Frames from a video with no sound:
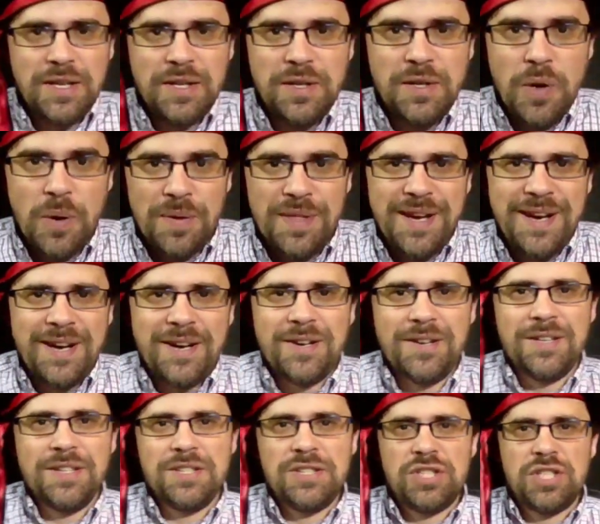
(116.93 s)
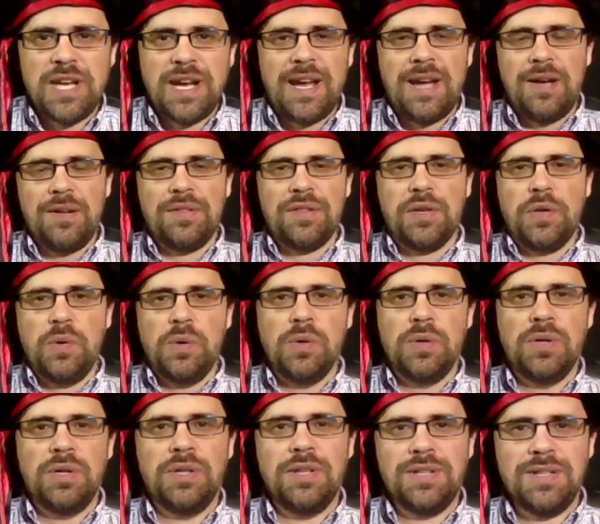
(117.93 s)
Go there, check out the
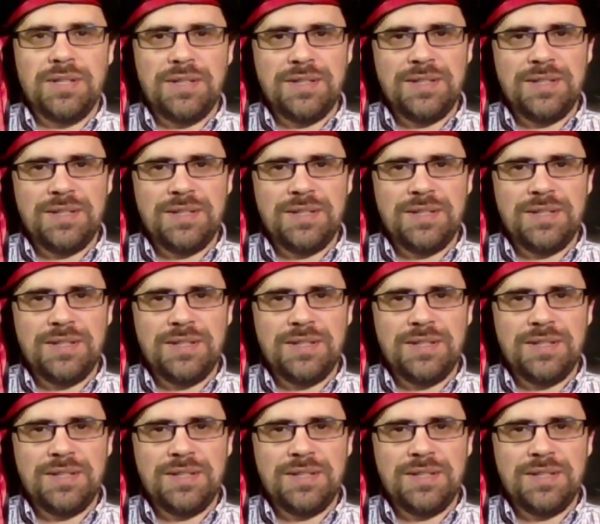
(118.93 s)
cool